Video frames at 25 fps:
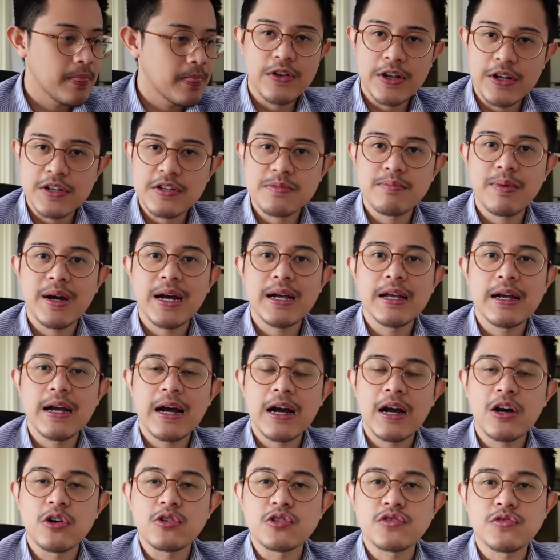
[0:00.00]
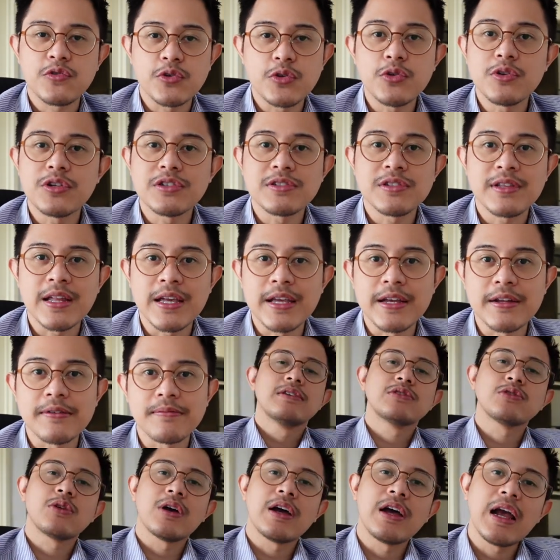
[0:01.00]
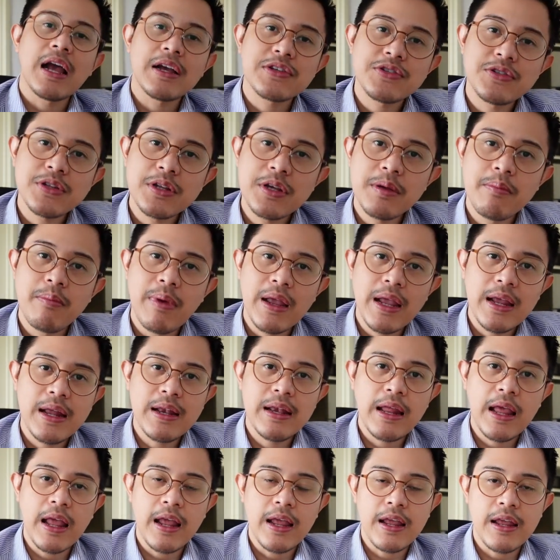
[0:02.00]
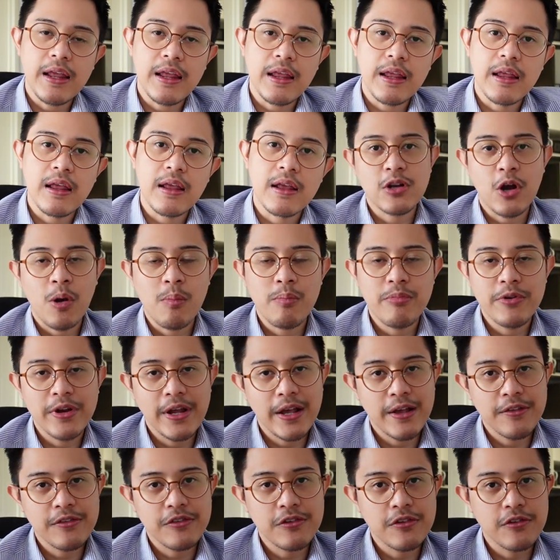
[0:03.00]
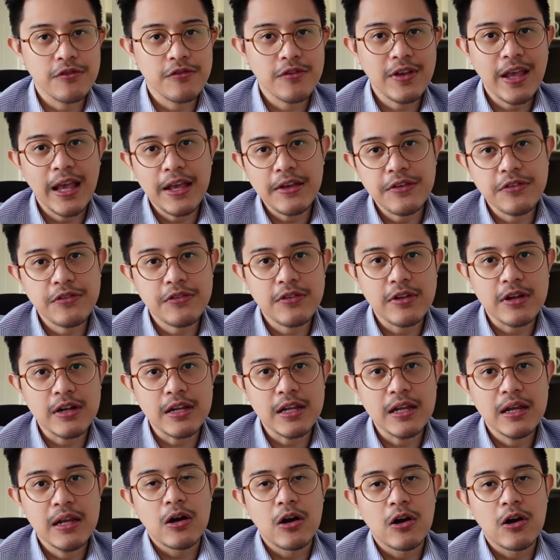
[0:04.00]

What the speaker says: Just buy a house for you to stay in. So I actually made a comprehensive case study